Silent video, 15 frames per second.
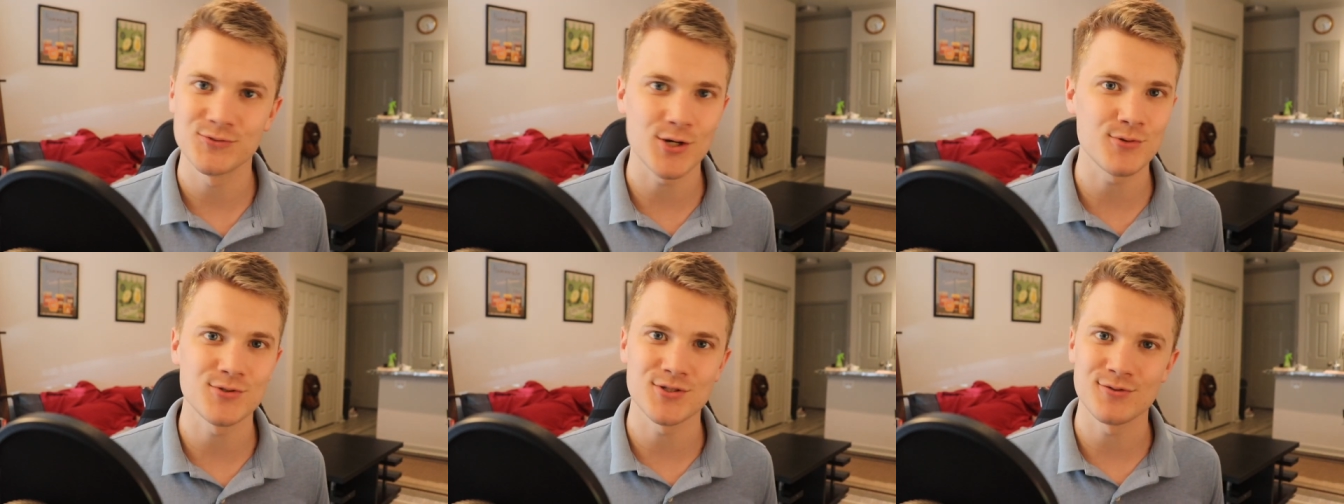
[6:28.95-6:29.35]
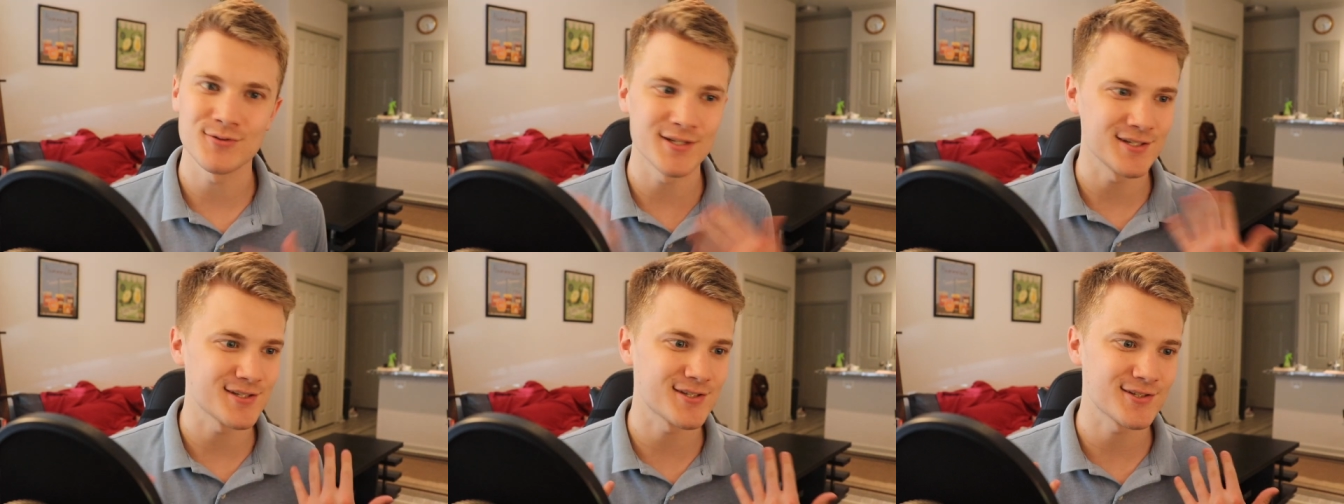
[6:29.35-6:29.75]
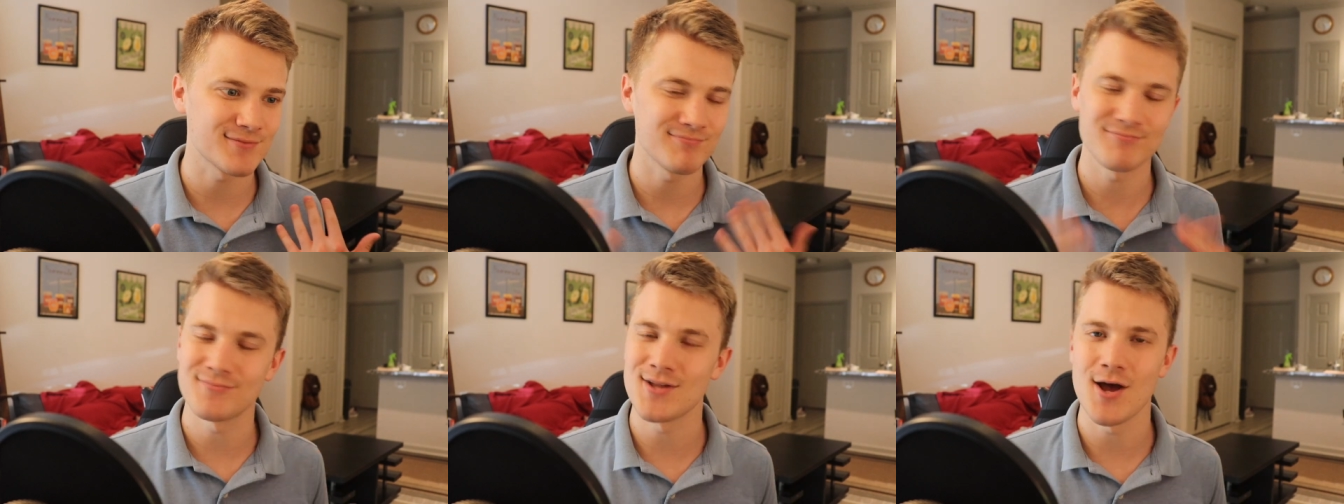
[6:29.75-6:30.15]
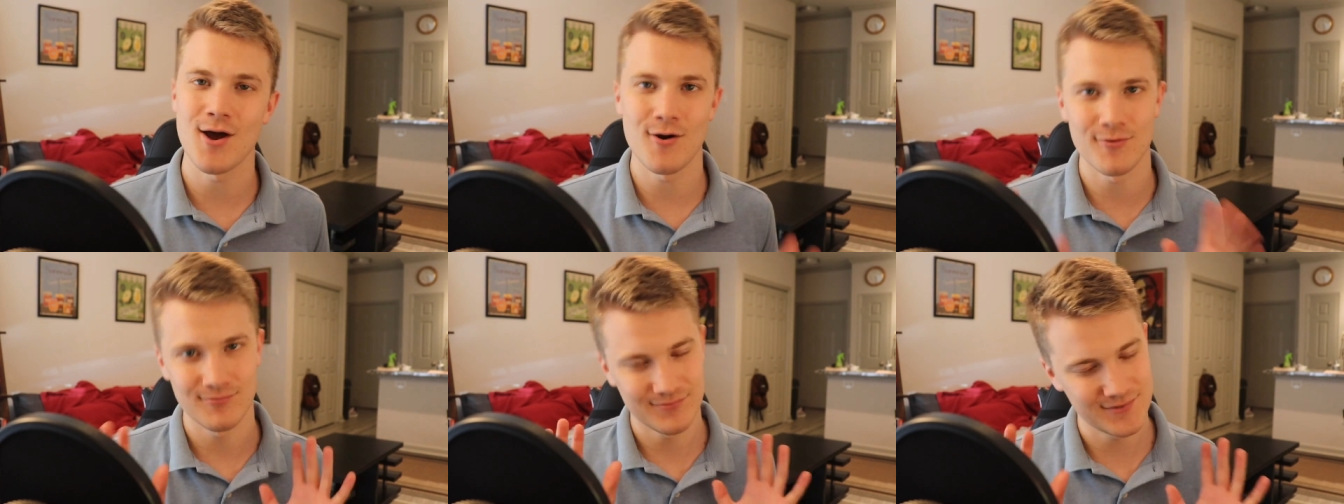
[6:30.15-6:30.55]
don't do this,
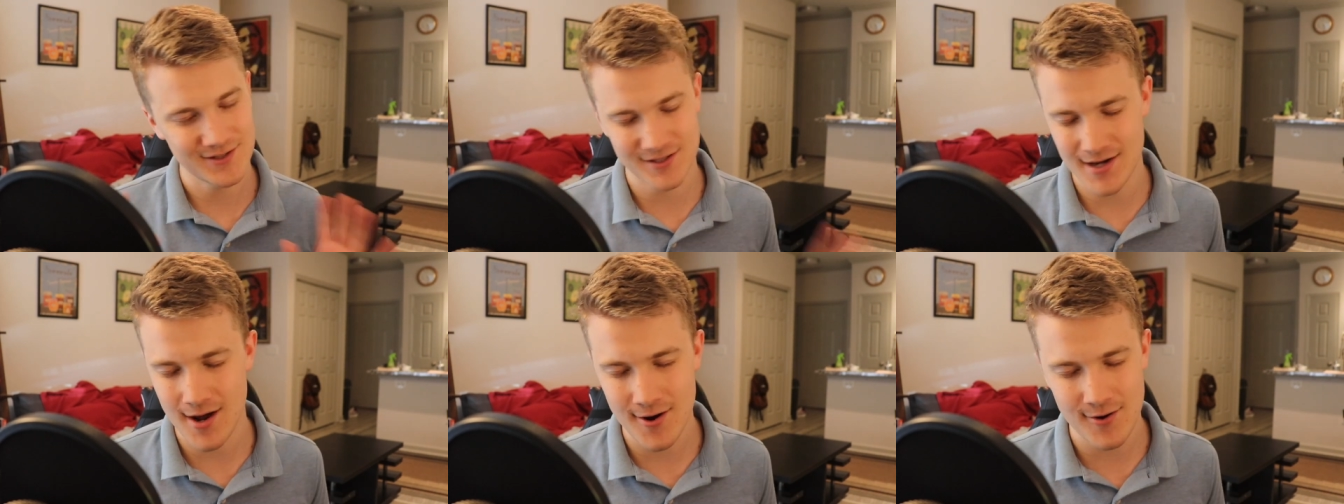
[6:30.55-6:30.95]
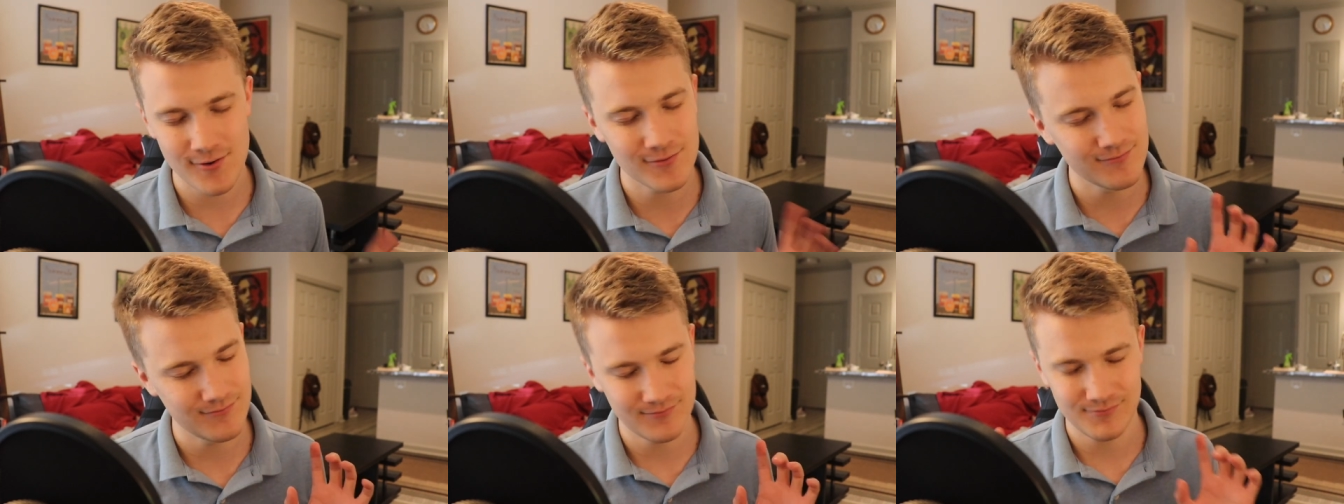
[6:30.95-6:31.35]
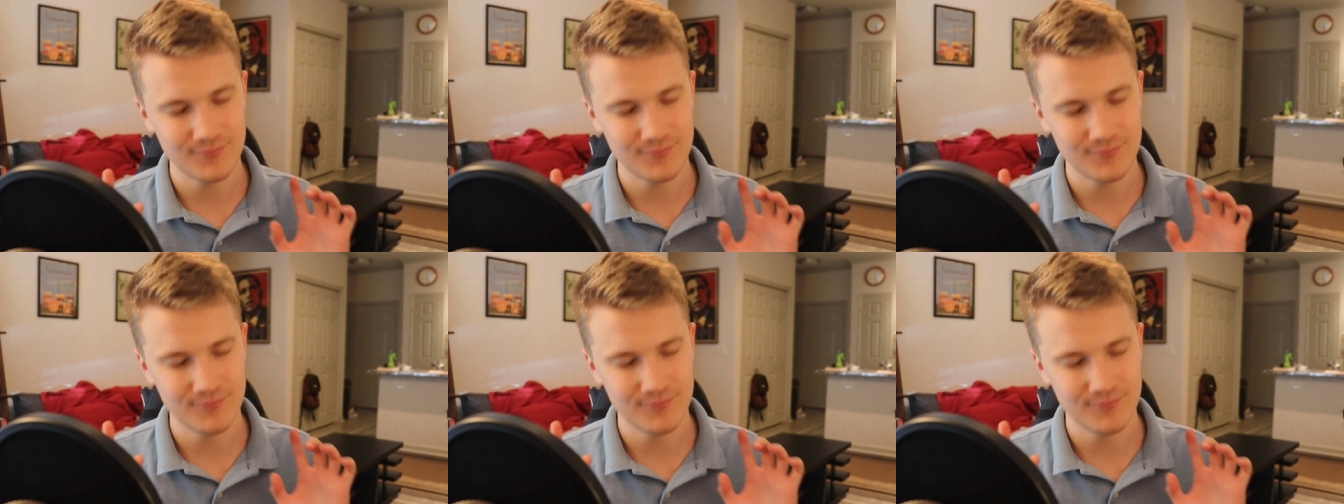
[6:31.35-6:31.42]
no, no.